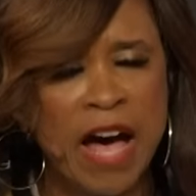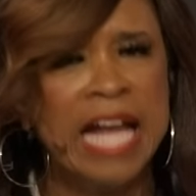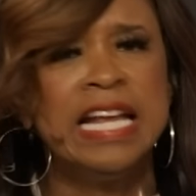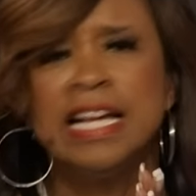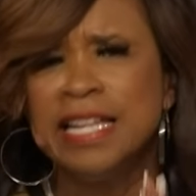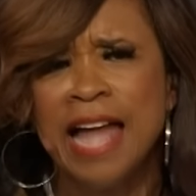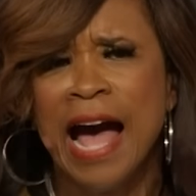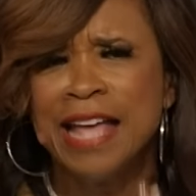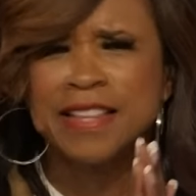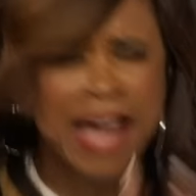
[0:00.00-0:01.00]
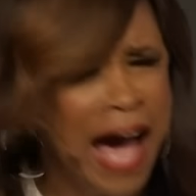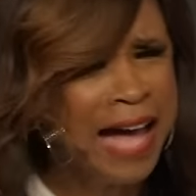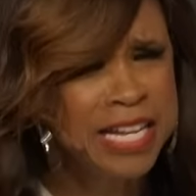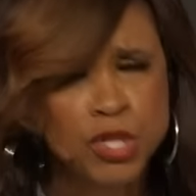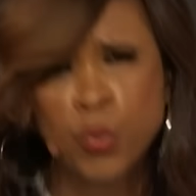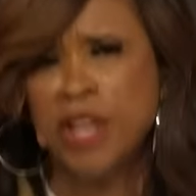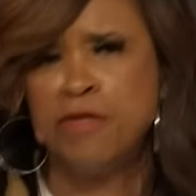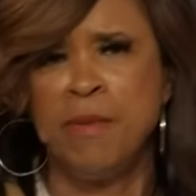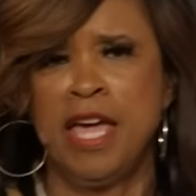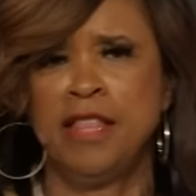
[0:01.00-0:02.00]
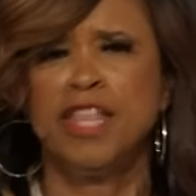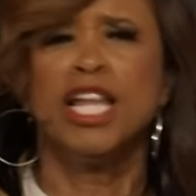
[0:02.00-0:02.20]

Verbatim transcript: fighting Goliath. God is with me.